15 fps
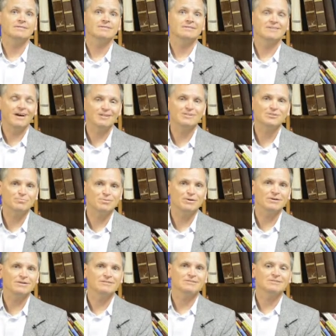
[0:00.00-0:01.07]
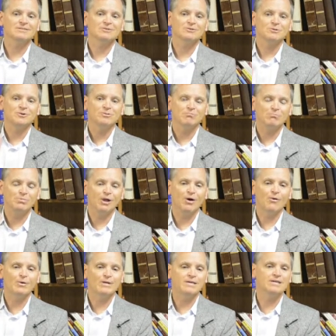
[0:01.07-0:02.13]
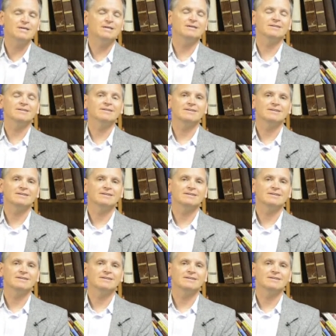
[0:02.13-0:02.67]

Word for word: God's Spirit blowing in,